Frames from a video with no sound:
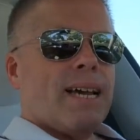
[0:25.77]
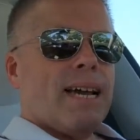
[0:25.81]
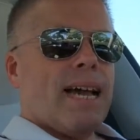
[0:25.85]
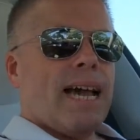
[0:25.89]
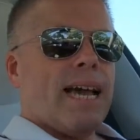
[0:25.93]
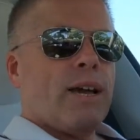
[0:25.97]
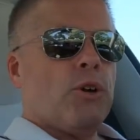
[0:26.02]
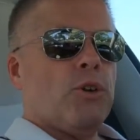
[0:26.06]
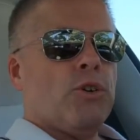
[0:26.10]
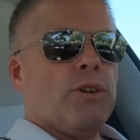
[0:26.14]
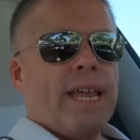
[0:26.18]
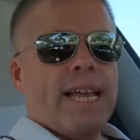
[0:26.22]

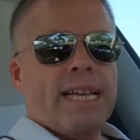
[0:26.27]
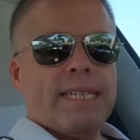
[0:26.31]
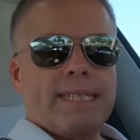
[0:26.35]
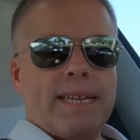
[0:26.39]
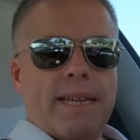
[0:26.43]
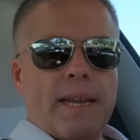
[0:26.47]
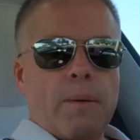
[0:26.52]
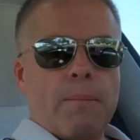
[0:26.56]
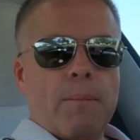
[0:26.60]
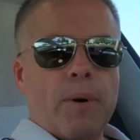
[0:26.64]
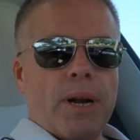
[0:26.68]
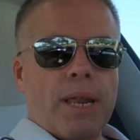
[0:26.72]
I couldn't
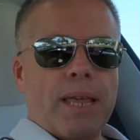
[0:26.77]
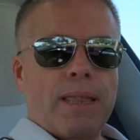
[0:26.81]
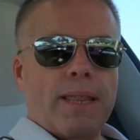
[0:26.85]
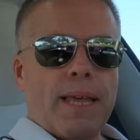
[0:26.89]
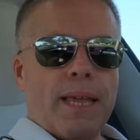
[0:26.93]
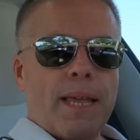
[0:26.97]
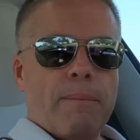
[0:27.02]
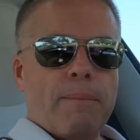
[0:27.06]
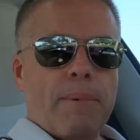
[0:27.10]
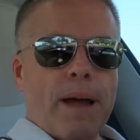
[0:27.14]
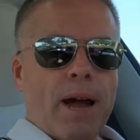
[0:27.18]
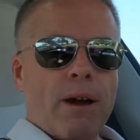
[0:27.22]
ask anybody
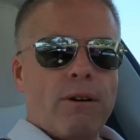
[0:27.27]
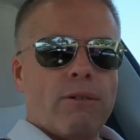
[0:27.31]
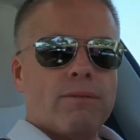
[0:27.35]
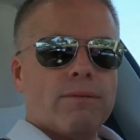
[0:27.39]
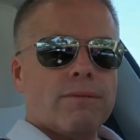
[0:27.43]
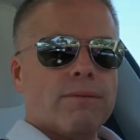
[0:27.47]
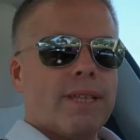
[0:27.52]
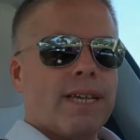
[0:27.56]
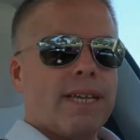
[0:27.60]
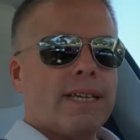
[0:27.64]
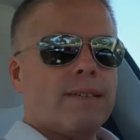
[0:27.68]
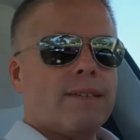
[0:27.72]
like about
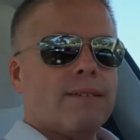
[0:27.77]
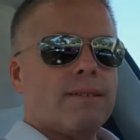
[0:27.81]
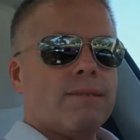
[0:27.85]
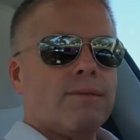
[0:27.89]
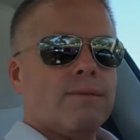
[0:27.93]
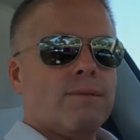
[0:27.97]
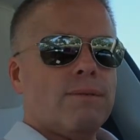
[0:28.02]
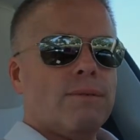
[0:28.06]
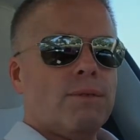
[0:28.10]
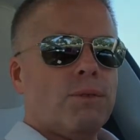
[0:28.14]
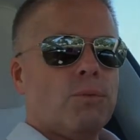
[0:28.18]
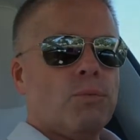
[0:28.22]
like,
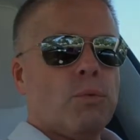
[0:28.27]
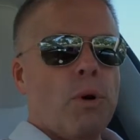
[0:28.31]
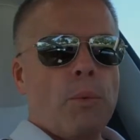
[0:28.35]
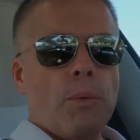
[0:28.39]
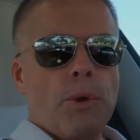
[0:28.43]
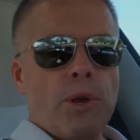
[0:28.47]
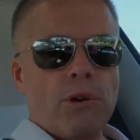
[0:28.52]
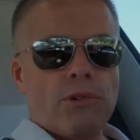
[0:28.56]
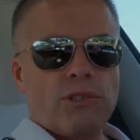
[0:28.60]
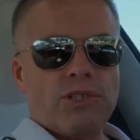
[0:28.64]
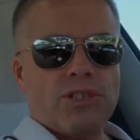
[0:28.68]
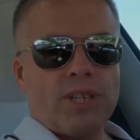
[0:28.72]
well, what
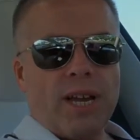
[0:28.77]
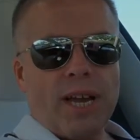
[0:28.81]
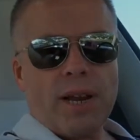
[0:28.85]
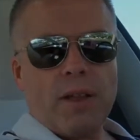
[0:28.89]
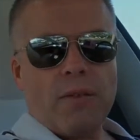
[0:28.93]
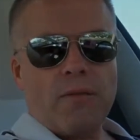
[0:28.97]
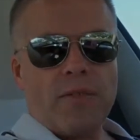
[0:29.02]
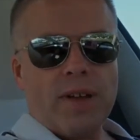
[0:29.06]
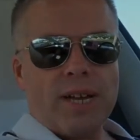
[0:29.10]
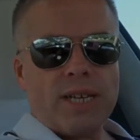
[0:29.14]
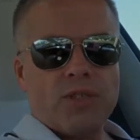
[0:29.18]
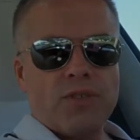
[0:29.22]
were your
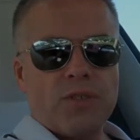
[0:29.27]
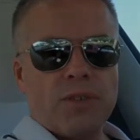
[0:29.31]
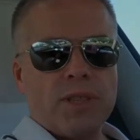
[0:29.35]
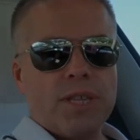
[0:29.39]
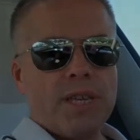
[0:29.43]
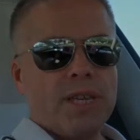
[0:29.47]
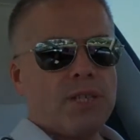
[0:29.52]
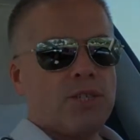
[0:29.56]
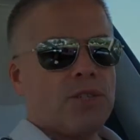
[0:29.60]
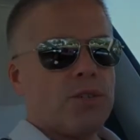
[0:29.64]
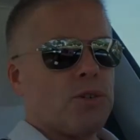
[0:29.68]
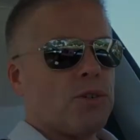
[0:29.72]
side effects for
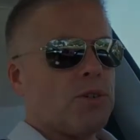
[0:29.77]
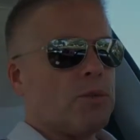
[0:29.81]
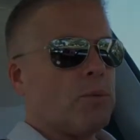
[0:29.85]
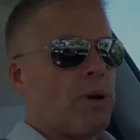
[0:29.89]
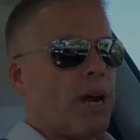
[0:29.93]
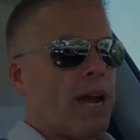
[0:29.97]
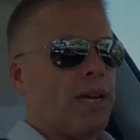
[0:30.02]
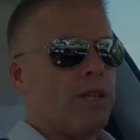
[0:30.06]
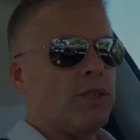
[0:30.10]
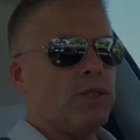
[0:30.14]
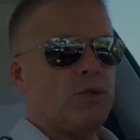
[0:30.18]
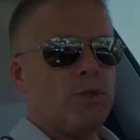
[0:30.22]
this? Or
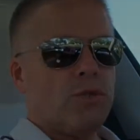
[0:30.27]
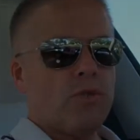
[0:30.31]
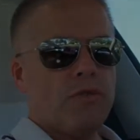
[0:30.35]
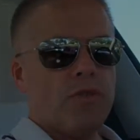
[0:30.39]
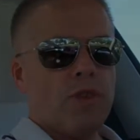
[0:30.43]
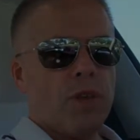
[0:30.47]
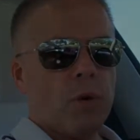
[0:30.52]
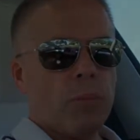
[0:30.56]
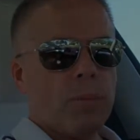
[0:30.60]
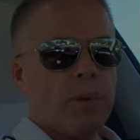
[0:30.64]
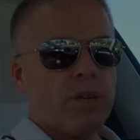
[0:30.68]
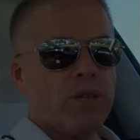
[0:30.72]
how did you feel?